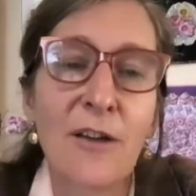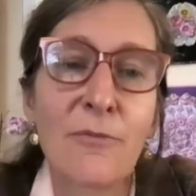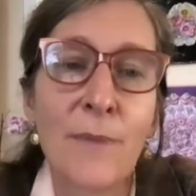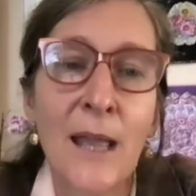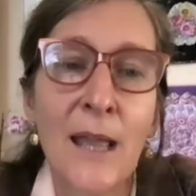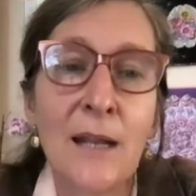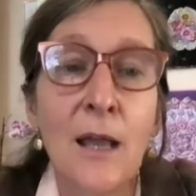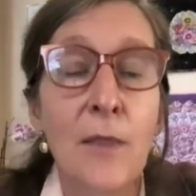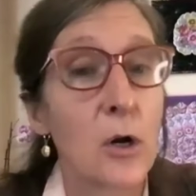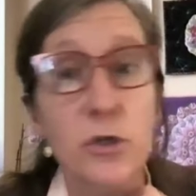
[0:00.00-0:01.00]
have
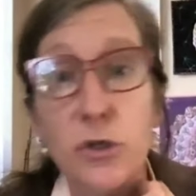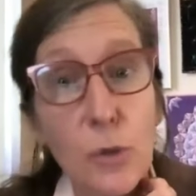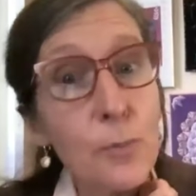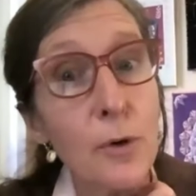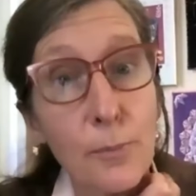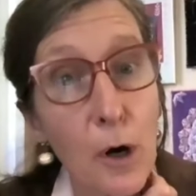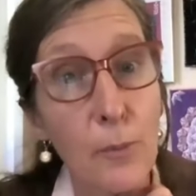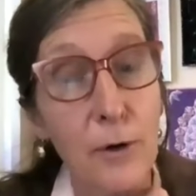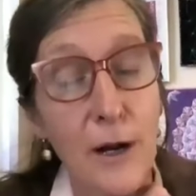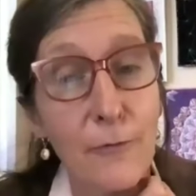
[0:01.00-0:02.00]
made that are super
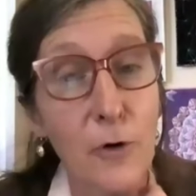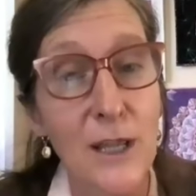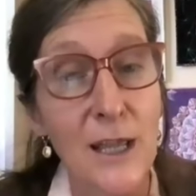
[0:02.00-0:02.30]
appropriate for